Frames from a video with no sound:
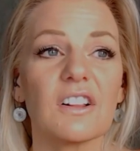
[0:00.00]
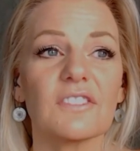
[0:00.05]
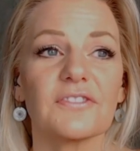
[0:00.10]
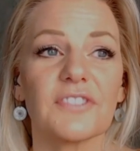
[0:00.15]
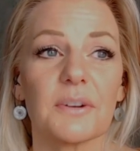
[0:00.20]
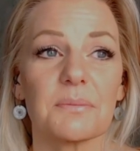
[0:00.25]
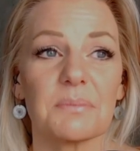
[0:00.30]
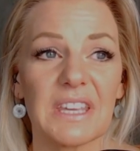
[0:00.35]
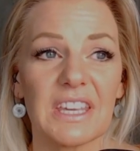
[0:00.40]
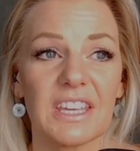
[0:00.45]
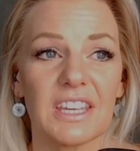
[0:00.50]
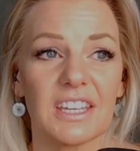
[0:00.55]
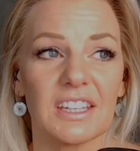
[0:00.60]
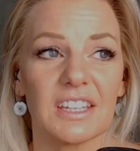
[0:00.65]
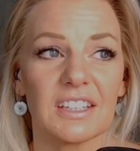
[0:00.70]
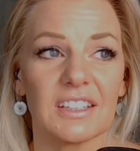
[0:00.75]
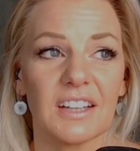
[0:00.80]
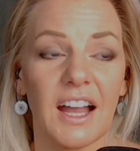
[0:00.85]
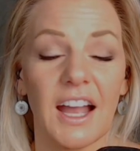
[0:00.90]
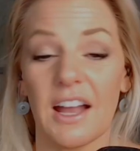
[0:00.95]
for
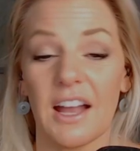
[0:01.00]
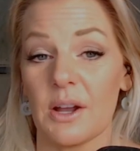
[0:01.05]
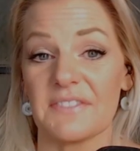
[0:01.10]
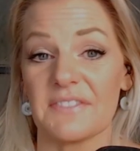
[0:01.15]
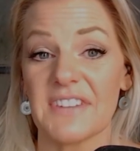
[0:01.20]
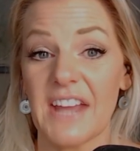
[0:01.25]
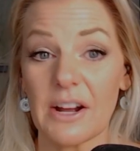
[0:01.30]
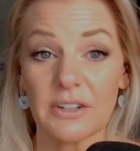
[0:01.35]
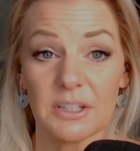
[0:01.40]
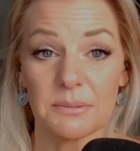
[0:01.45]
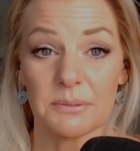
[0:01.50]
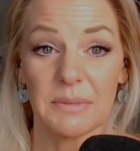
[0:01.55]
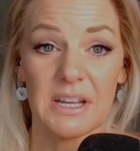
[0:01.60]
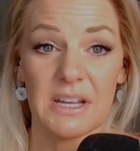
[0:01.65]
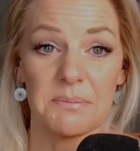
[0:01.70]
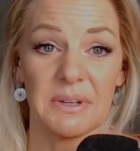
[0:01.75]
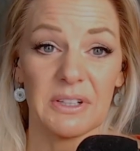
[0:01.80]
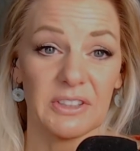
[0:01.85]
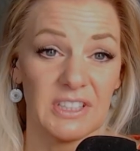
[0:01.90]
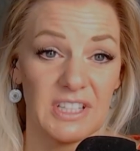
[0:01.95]
me, I've doubted my
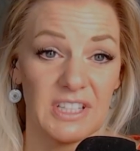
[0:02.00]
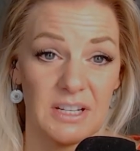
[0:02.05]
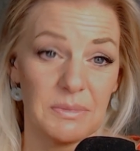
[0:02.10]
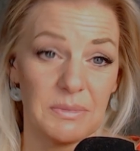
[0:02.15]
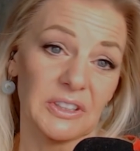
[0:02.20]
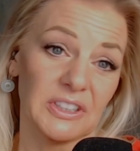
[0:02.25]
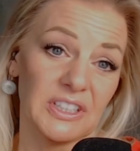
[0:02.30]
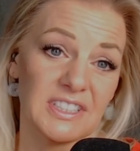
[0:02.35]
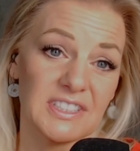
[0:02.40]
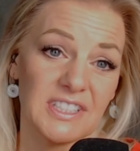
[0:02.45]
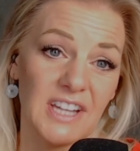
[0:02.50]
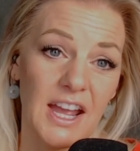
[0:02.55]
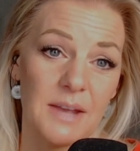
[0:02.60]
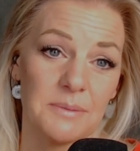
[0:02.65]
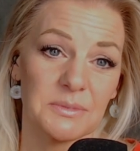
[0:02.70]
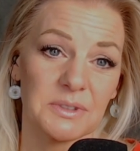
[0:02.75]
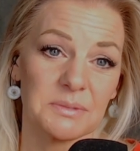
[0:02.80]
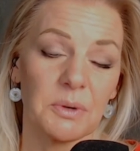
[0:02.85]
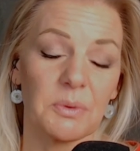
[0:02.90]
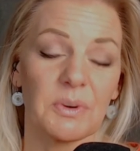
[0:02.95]
ability a million
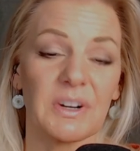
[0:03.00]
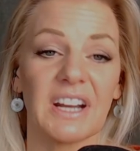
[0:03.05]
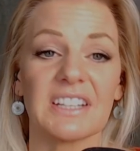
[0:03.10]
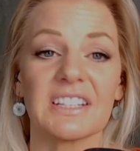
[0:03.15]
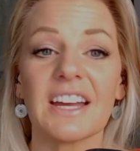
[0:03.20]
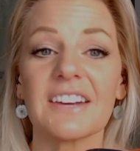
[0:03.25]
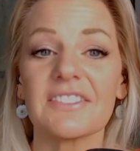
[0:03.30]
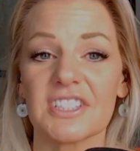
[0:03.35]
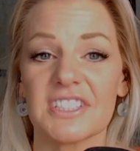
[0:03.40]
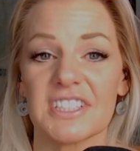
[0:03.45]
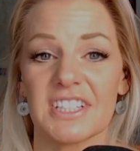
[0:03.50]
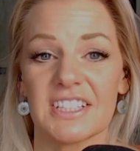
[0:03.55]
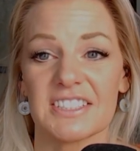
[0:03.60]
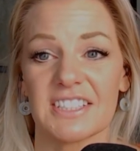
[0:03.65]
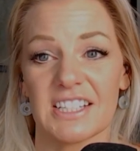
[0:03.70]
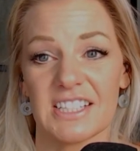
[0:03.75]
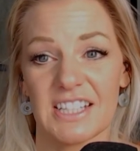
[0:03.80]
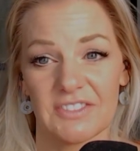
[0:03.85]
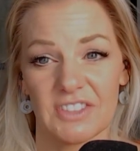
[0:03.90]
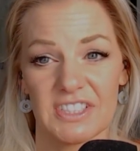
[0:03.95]
times, but what I never did
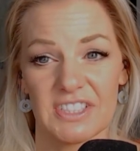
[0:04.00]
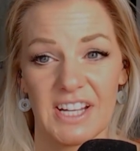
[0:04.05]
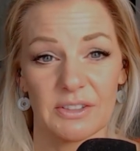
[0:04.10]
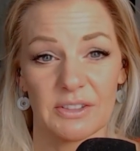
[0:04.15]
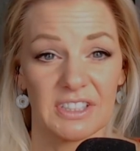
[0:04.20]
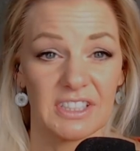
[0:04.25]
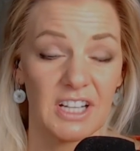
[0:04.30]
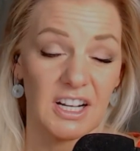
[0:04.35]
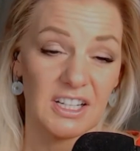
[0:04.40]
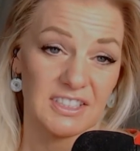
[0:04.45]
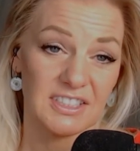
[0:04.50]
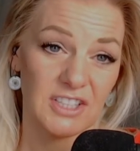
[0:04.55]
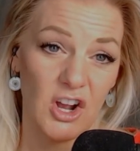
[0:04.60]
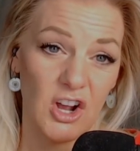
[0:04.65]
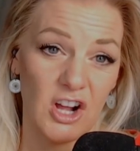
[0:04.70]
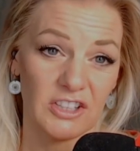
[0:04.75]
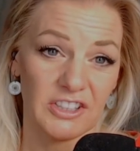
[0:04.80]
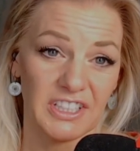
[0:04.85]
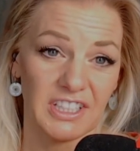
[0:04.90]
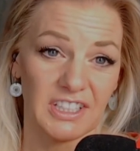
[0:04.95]
is I never doubted God's
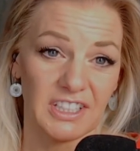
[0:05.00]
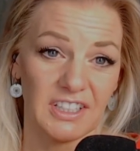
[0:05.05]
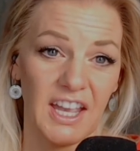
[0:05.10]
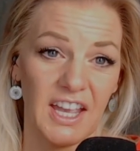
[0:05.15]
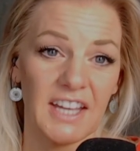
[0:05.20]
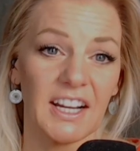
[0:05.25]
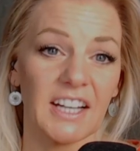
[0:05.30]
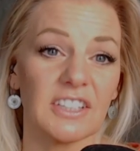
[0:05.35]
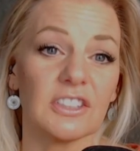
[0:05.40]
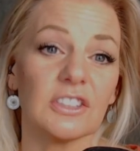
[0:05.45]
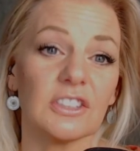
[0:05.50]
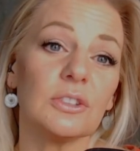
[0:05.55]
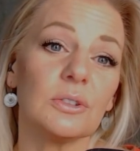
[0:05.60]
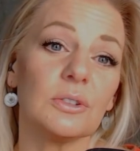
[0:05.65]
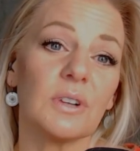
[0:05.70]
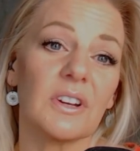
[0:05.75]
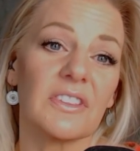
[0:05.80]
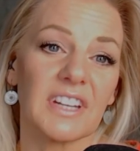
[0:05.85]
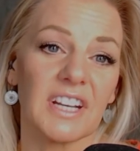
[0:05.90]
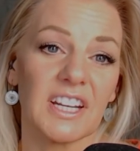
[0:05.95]
calling. And I
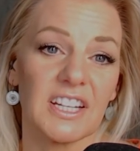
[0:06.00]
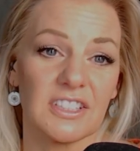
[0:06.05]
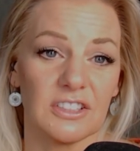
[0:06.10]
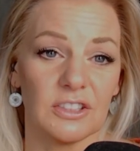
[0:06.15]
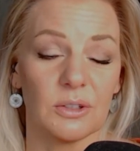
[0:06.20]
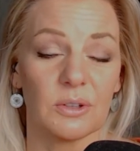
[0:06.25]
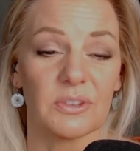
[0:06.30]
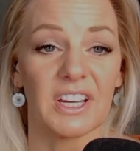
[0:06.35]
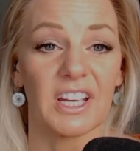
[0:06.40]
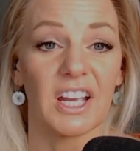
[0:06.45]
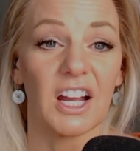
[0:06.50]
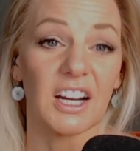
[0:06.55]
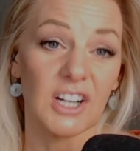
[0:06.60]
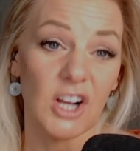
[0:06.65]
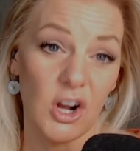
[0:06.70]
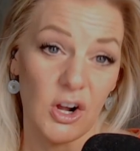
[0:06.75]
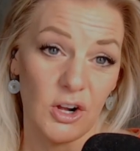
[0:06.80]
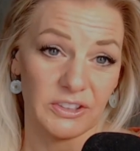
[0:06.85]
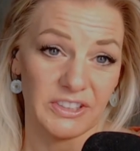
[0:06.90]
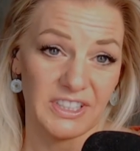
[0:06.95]
knew that God
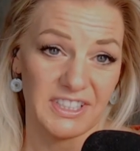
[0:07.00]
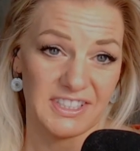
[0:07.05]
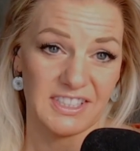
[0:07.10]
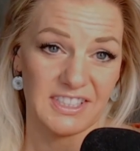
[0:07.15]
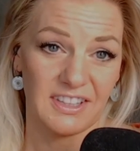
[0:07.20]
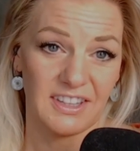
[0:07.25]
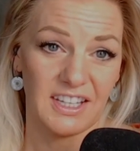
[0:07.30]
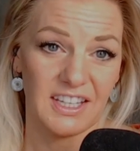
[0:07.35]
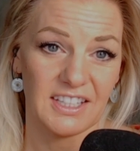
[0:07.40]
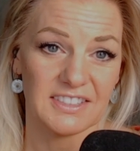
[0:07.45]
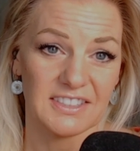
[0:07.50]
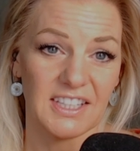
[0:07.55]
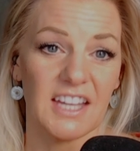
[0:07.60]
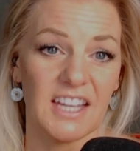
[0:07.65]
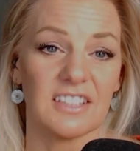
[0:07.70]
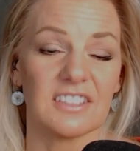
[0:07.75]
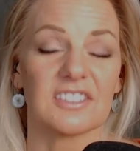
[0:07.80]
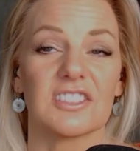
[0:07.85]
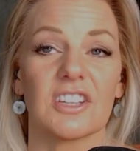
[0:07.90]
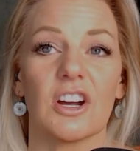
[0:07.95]
called us to this.
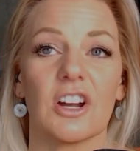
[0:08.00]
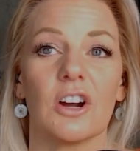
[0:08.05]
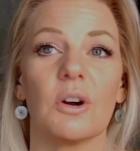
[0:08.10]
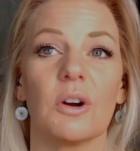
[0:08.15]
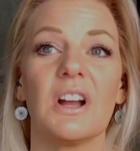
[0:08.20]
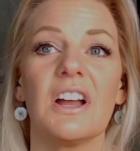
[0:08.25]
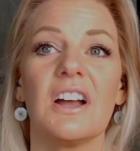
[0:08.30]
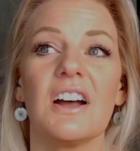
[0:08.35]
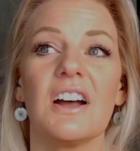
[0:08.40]
And so